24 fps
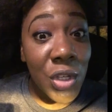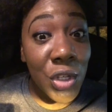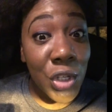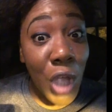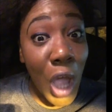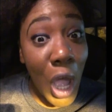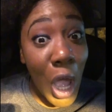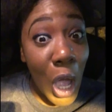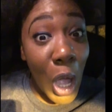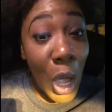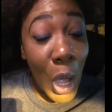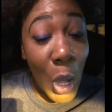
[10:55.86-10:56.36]

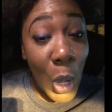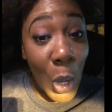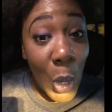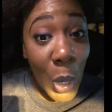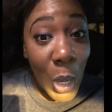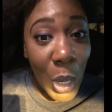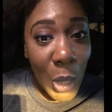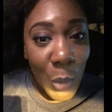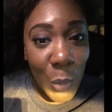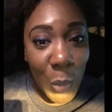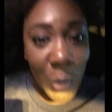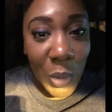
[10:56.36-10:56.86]
So
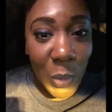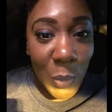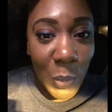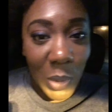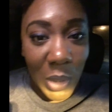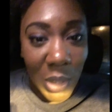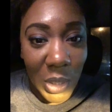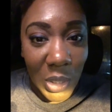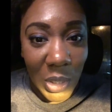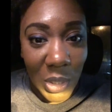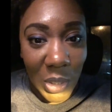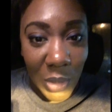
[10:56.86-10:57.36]
we
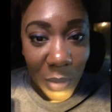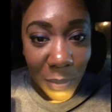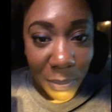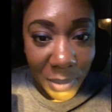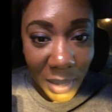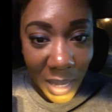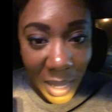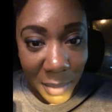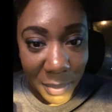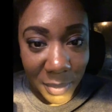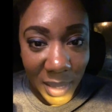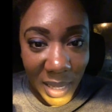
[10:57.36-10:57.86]
will
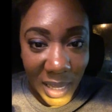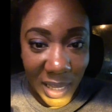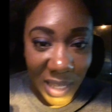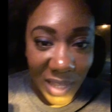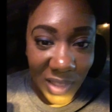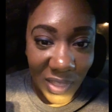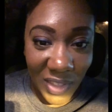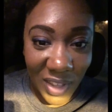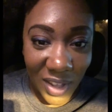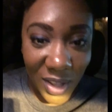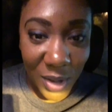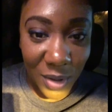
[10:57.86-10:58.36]
pop back in there.